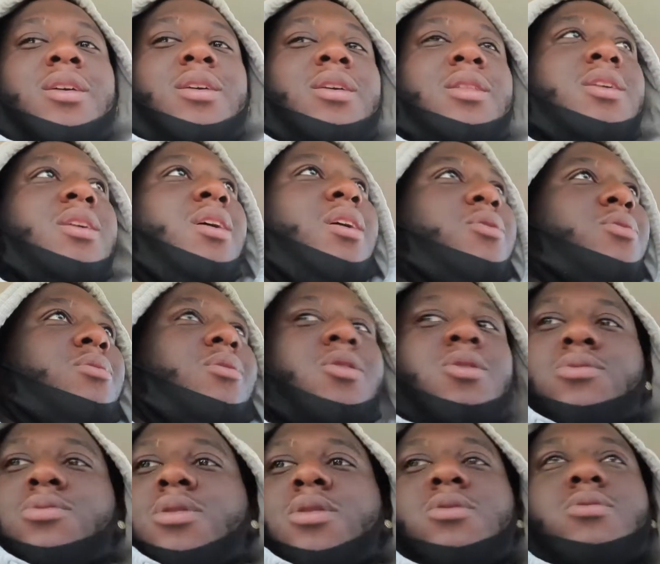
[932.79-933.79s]
You dig what I'm
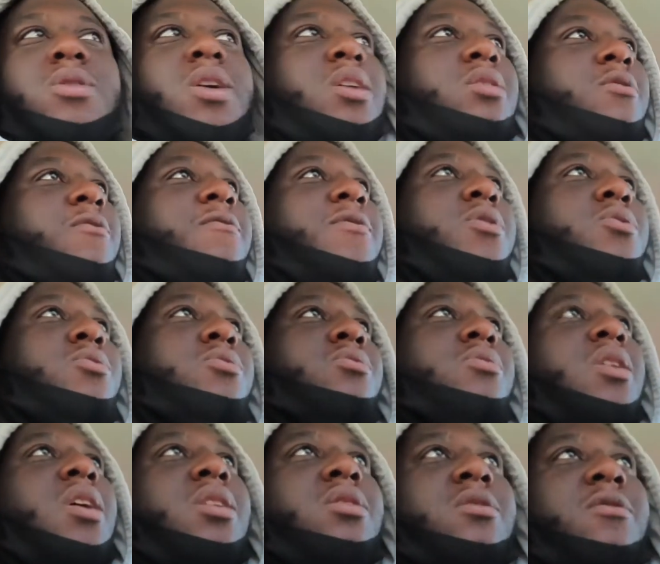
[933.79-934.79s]
saying? Oh, not
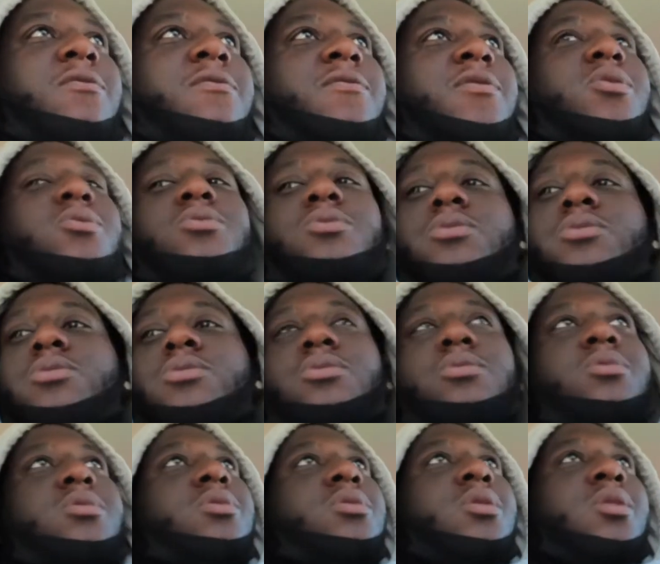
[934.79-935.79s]
the food.
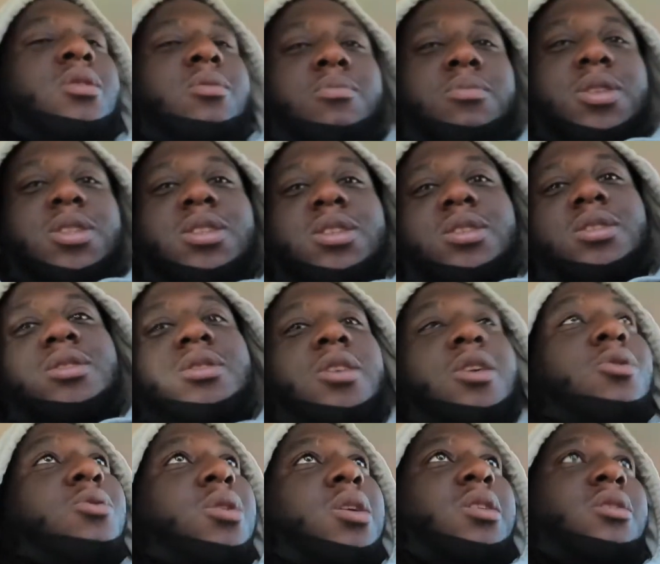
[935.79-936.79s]
But just
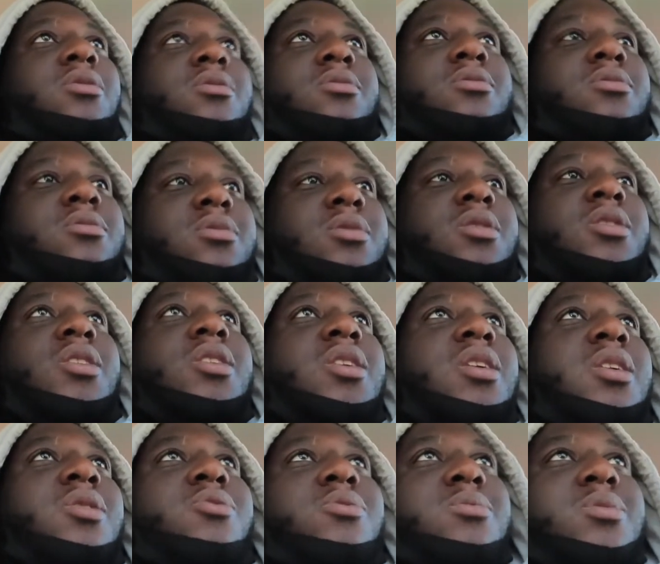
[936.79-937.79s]
do it. You
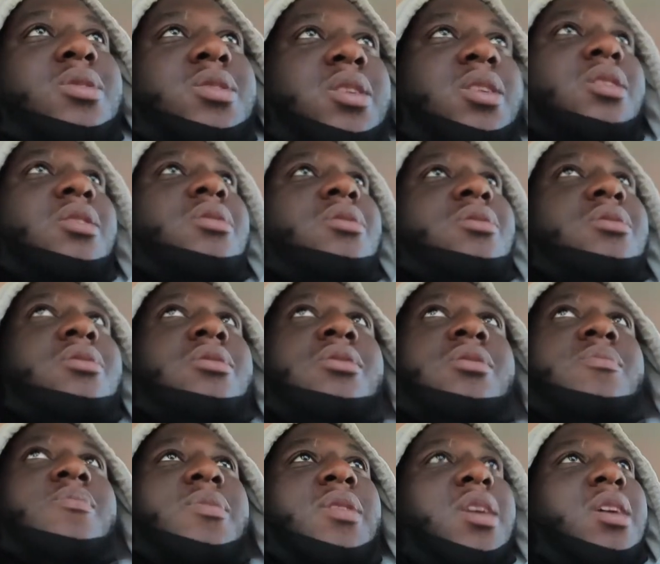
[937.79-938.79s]
dig what I'm saying?
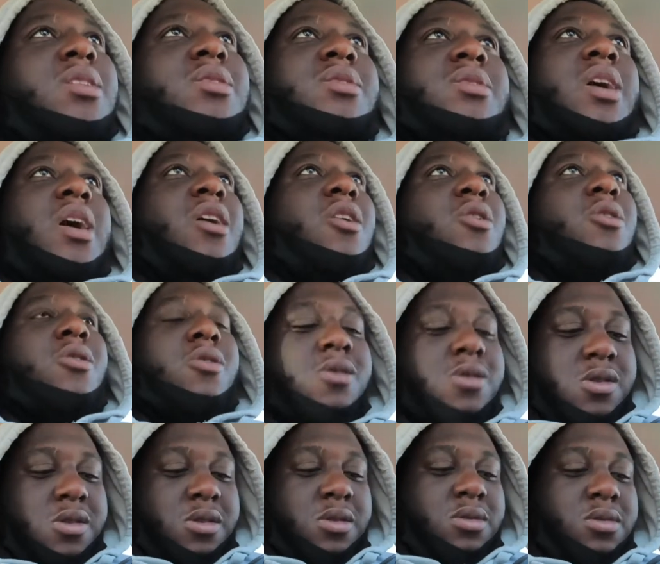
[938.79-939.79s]
It's not
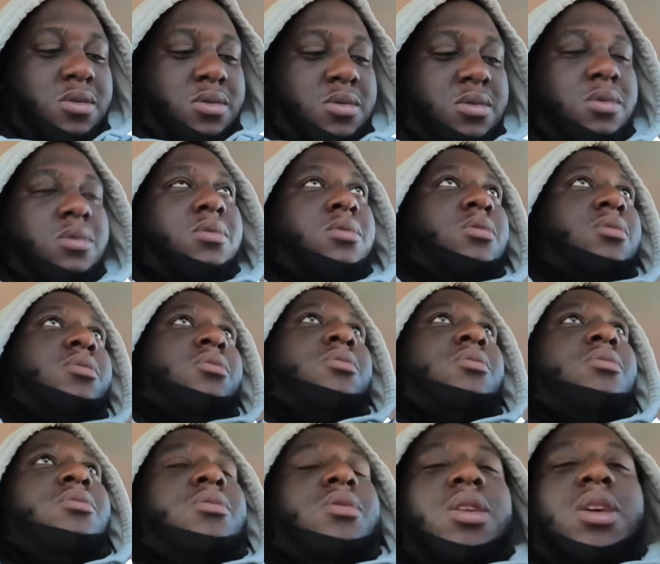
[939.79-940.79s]
hard.
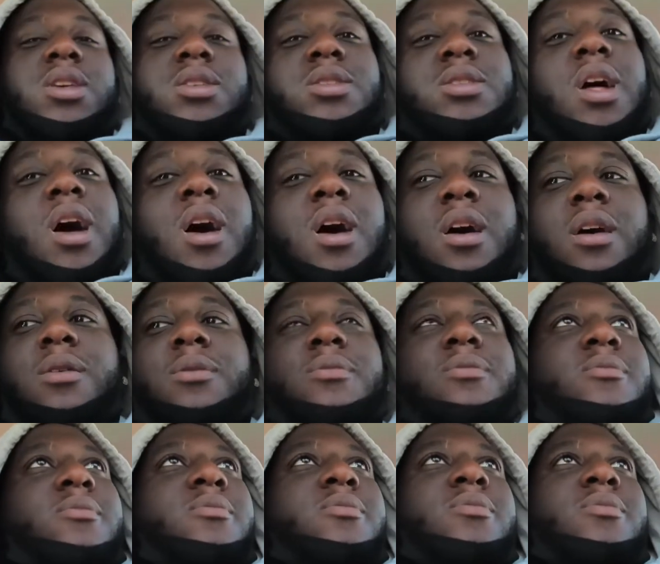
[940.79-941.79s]
It's not.
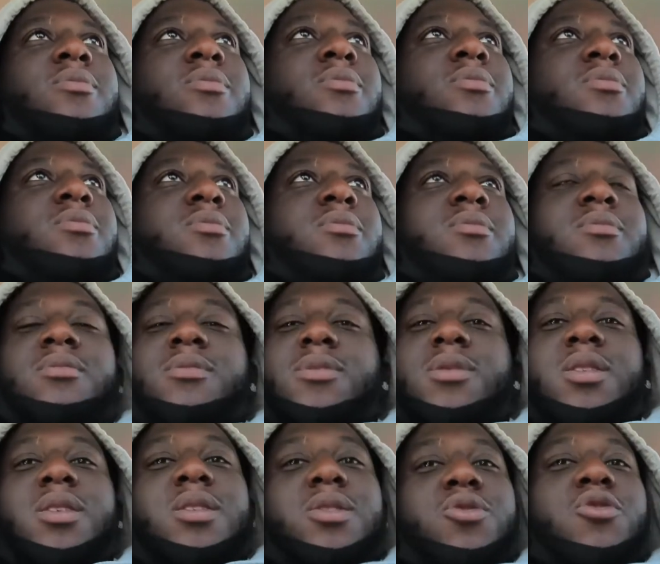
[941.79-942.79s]

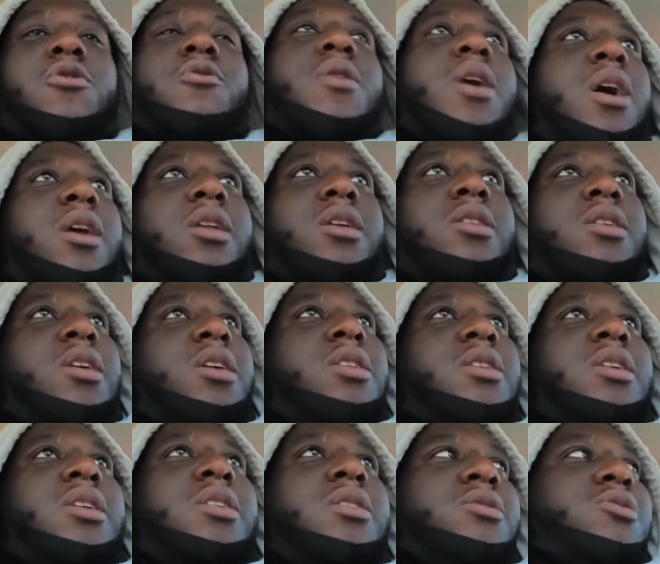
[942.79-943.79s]
Just go out
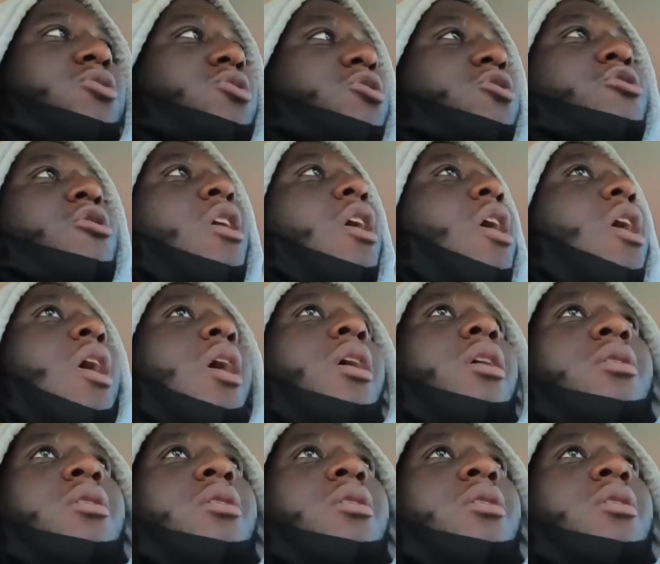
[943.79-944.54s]
and try.